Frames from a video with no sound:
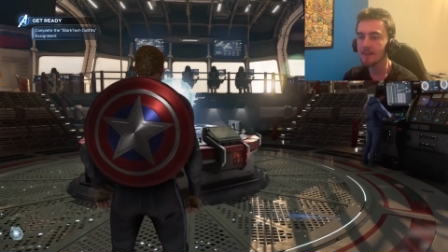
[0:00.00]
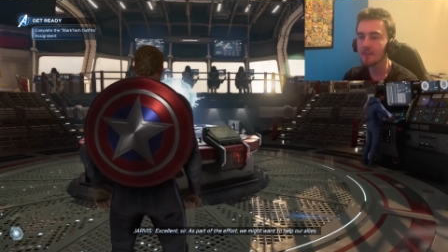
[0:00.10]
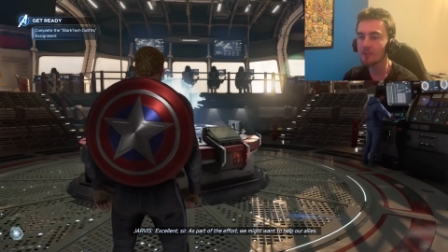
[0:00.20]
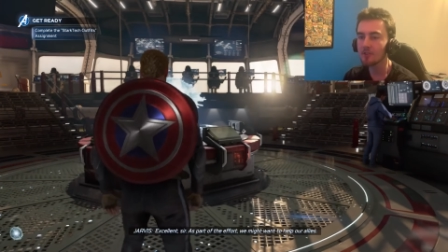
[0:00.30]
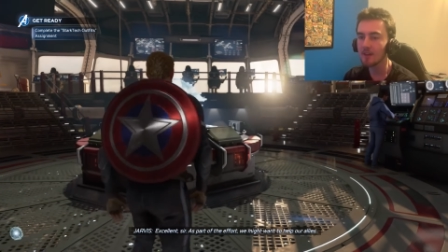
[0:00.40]

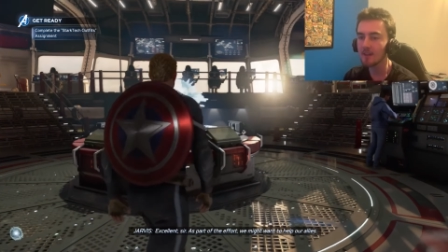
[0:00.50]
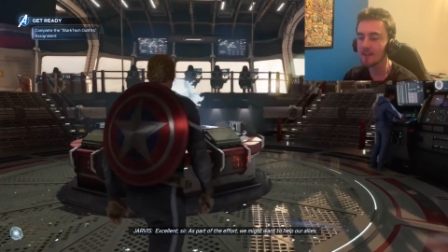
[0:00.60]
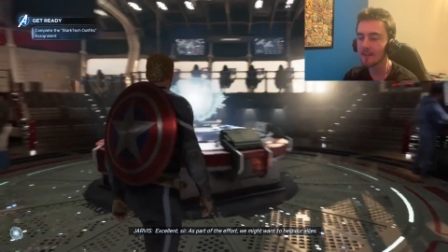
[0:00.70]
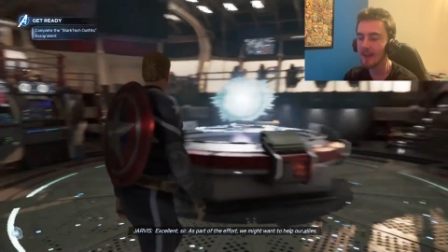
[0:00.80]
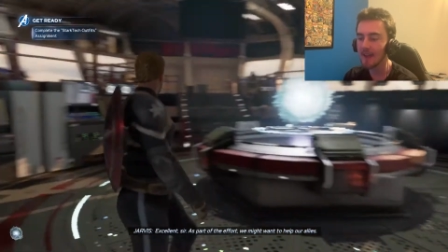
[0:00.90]
Stark Tech
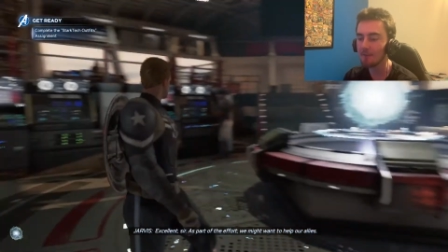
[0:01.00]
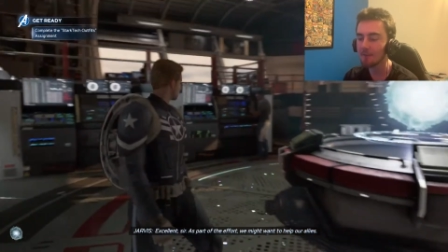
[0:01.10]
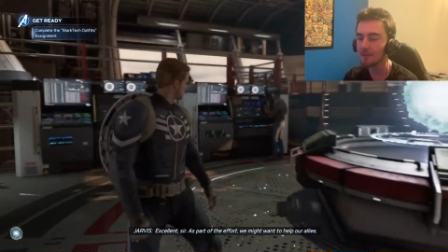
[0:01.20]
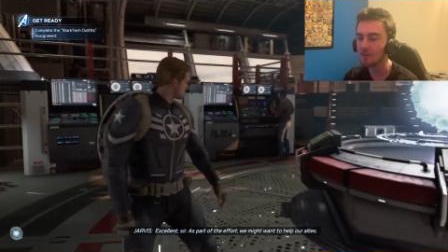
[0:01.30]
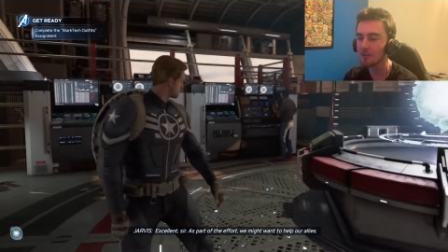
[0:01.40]
outfits
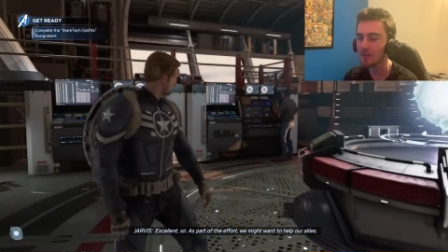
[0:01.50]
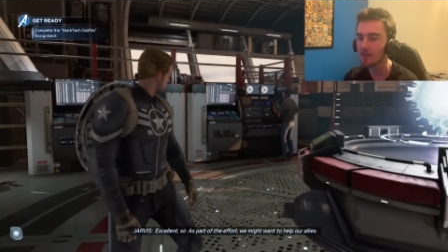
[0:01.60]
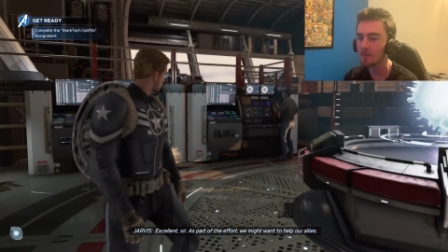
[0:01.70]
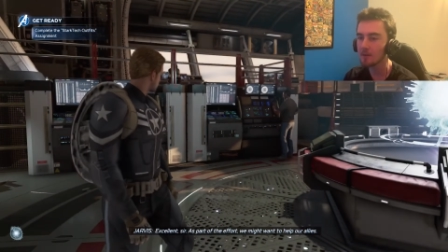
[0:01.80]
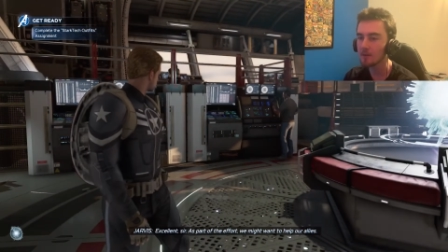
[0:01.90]
assignment. As
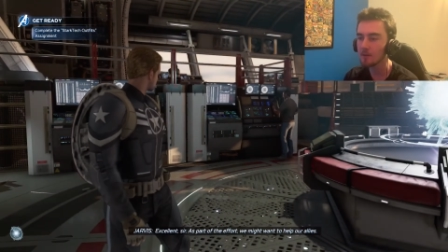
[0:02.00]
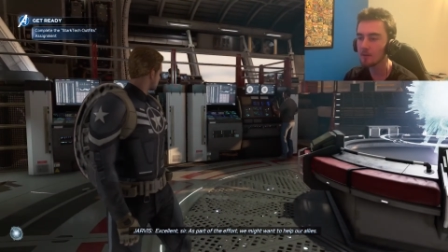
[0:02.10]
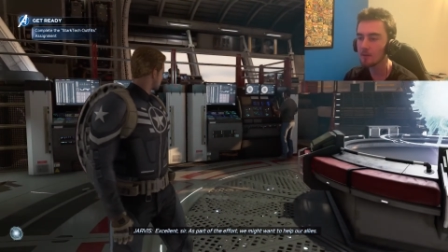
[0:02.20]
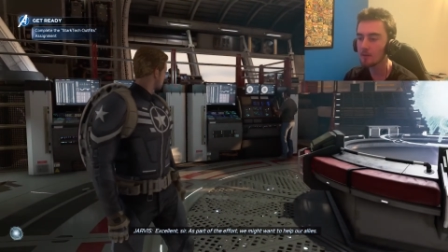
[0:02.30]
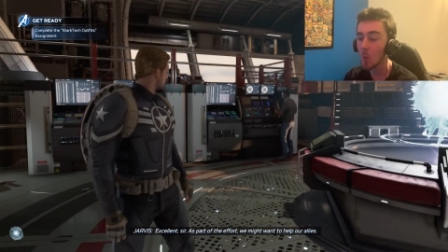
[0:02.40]
part of the
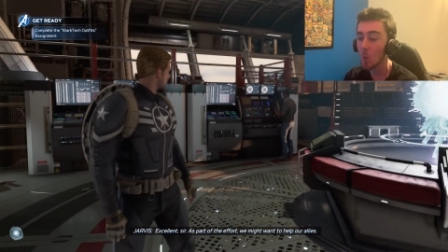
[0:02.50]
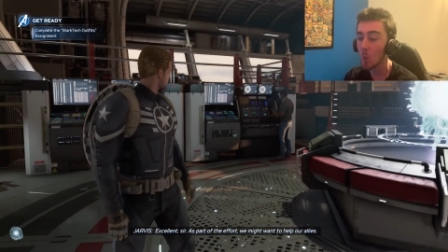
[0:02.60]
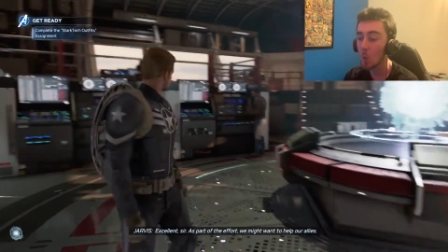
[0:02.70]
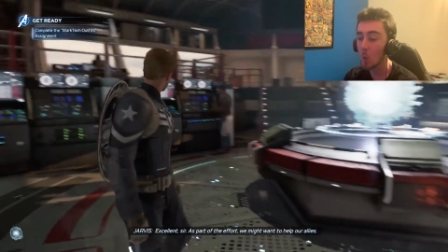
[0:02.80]
effort, we might